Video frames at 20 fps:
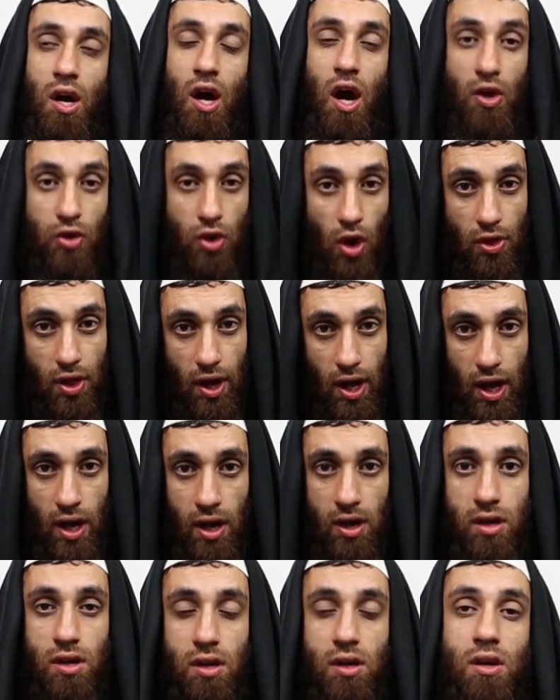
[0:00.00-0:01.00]

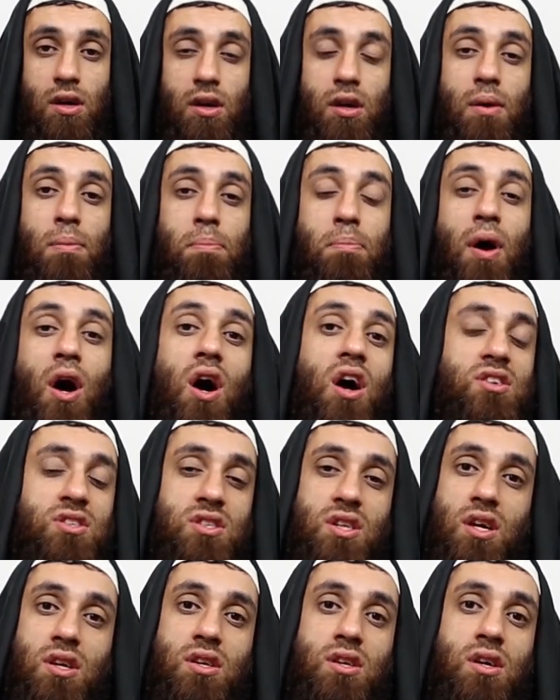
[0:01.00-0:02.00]
another
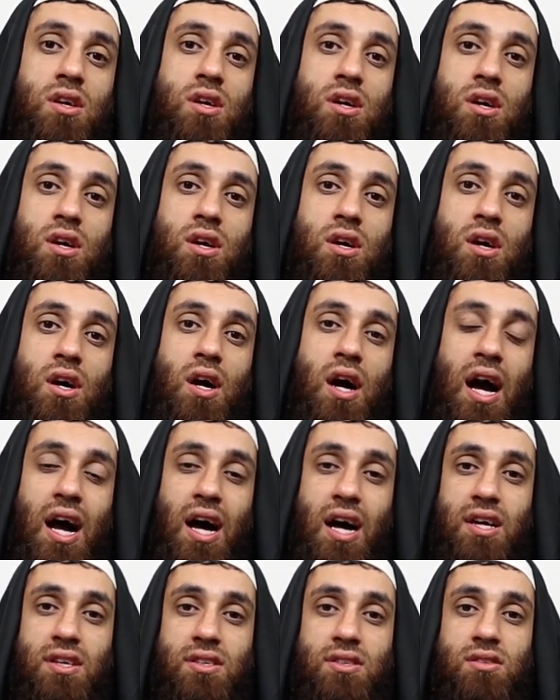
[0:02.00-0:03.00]
person
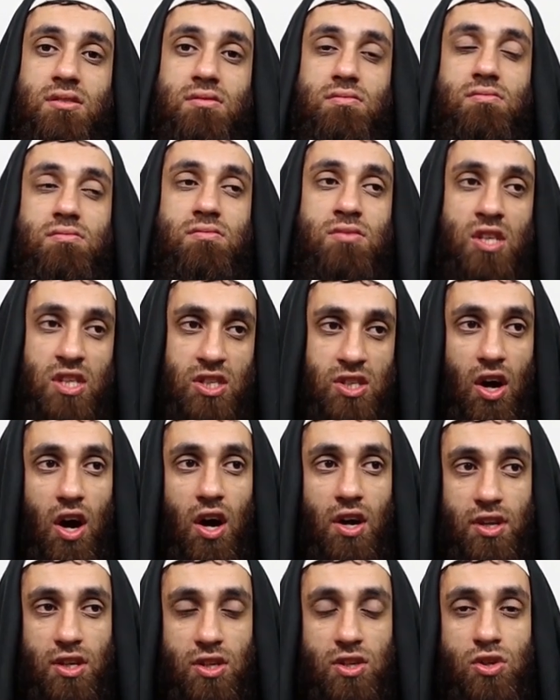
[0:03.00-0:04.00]
has
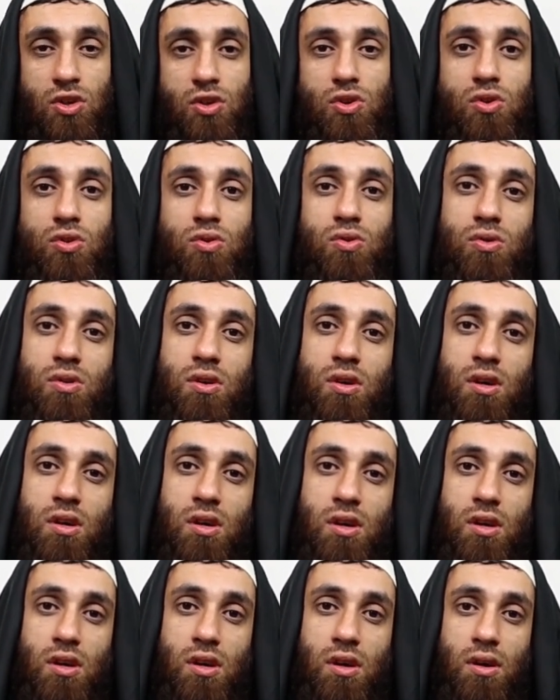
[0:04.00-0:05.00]
decided to
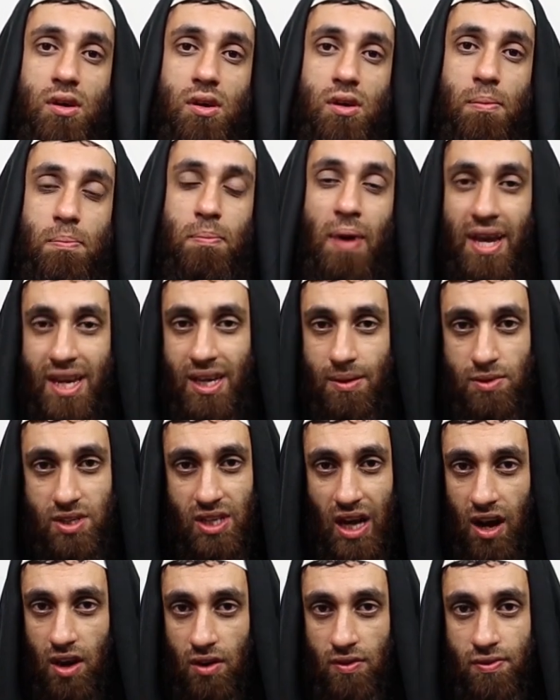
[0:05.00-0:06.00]
make
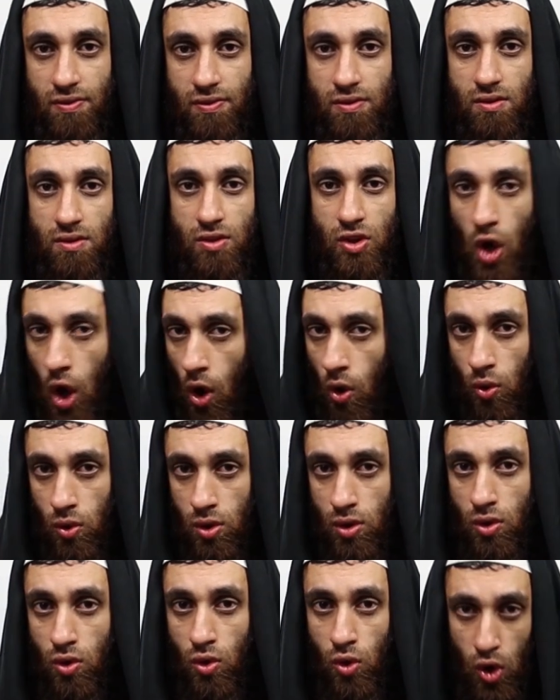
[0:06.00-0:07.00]
himself
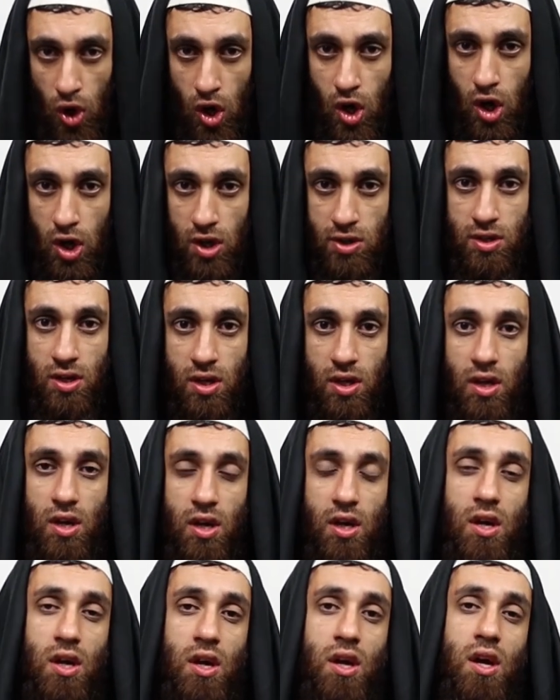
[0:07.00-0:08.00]
known or heard
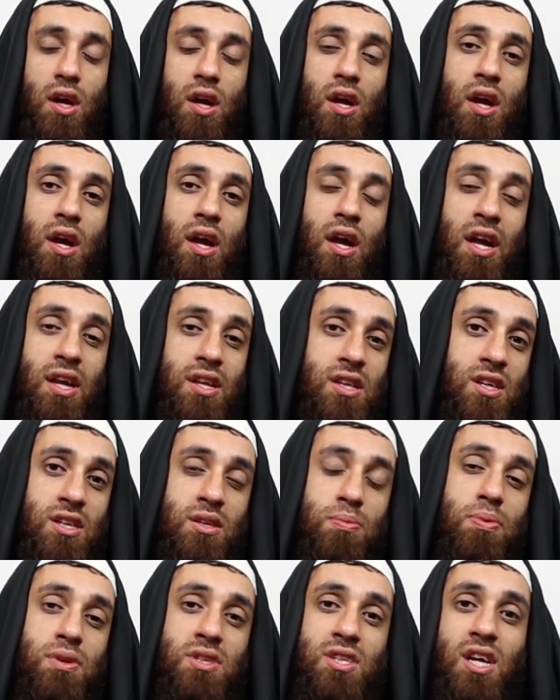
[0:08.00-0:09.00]
in
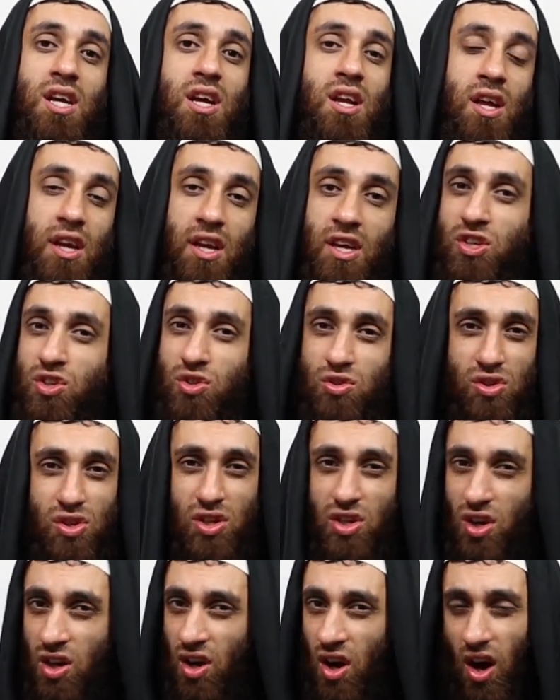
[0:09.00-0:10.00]
this particular issue, so
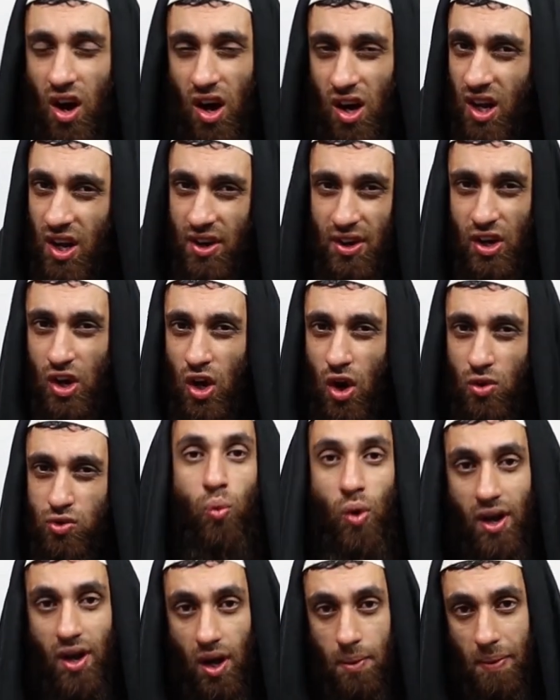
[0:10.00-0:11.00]
they don't, can't let it go.
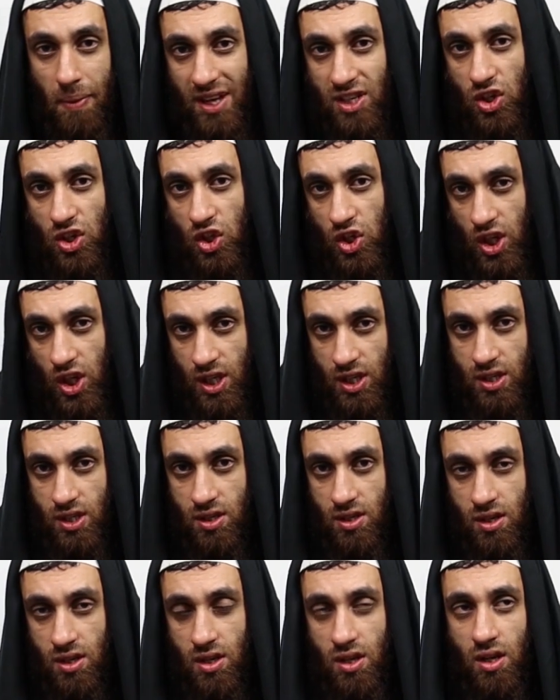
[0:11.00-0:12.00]
When I
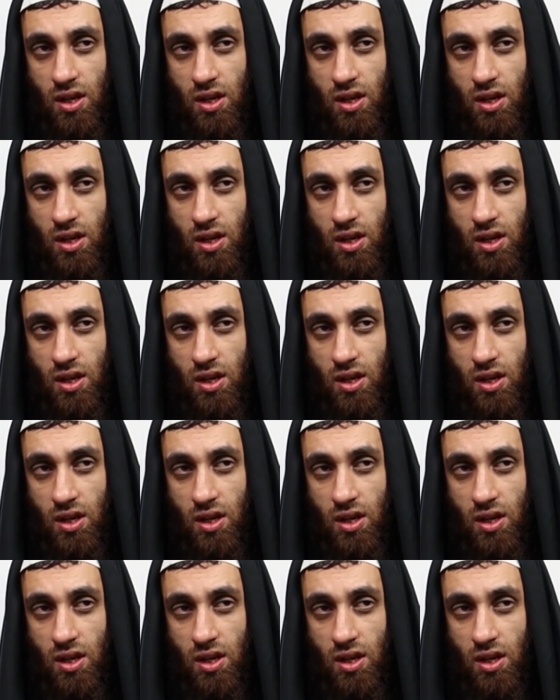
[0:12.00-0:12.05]
mentioned,